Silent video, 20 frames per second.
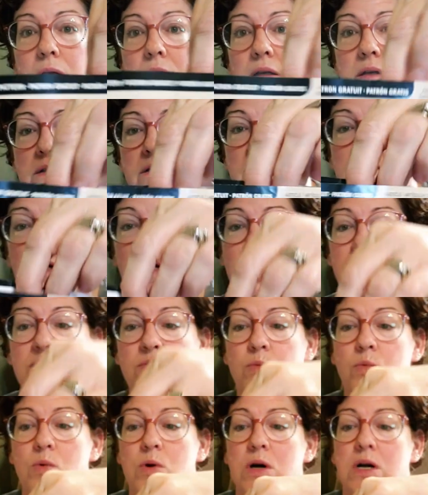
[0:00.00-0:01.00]
Size
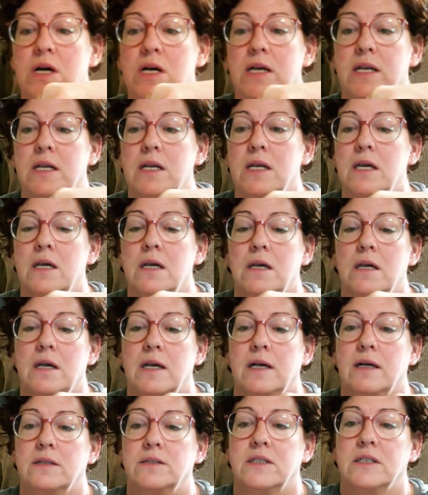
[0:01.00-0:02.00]
1
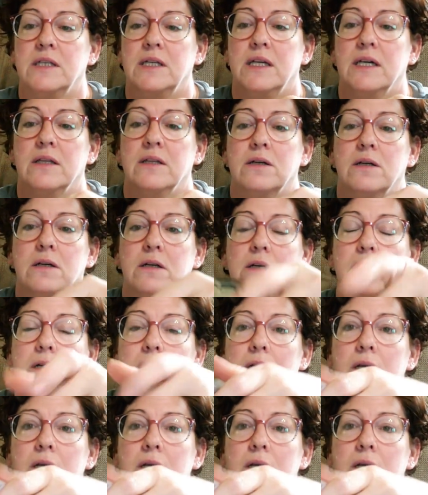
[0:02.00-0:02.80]
held together.